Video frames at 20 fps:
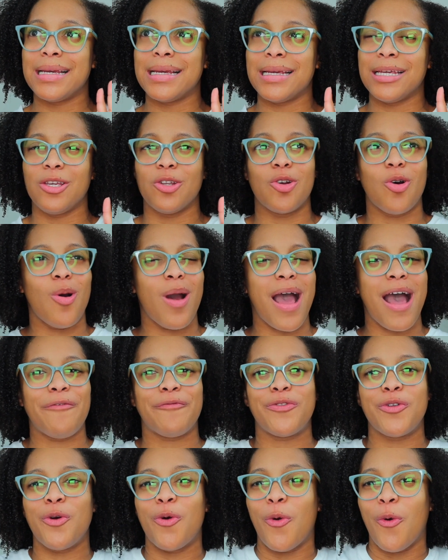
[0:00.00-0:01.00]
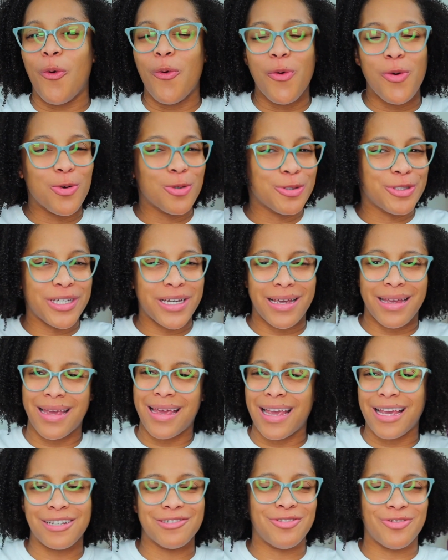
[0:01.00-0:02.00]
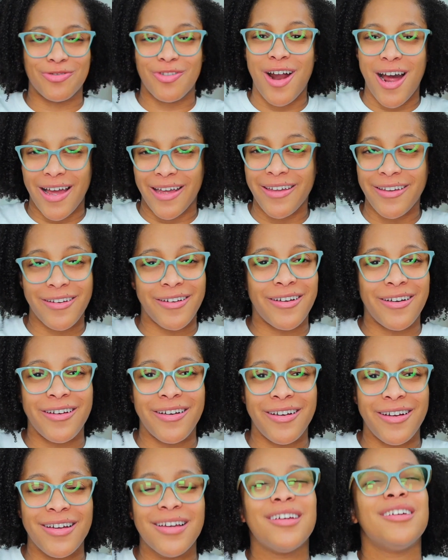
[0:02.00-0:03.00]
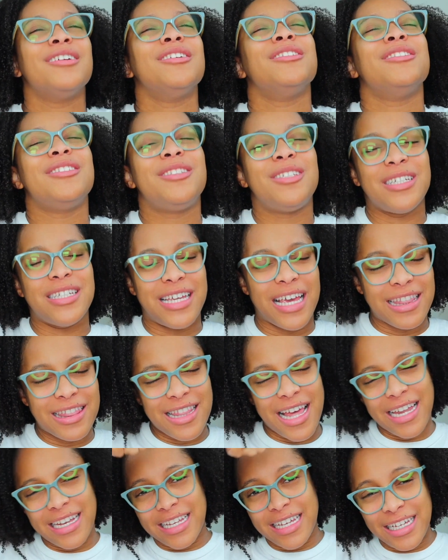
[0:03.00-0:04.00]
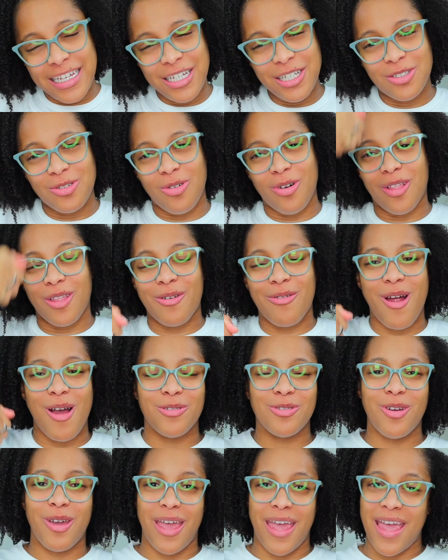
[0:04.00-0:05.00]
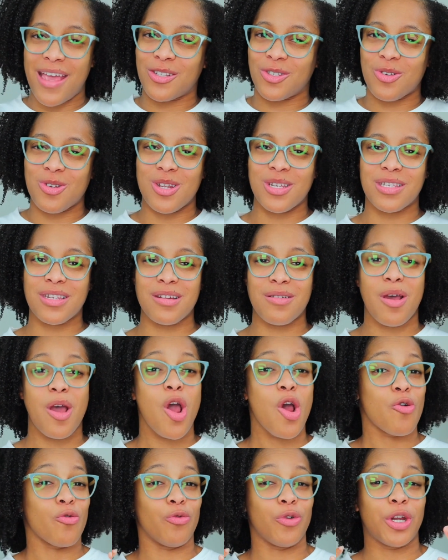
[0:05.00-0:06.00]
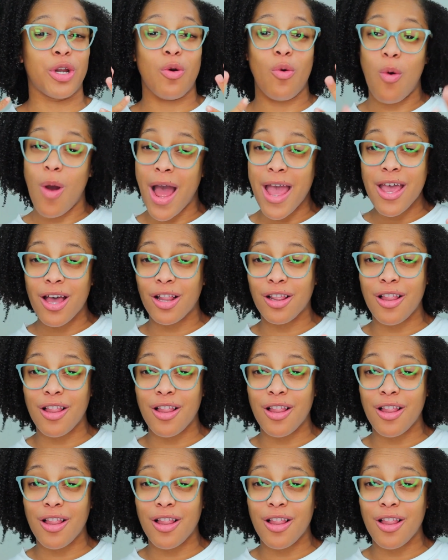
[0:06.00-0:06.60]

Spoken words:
you don't have to hold a hair dryer to get that heat all around your hair, so it doesn't require a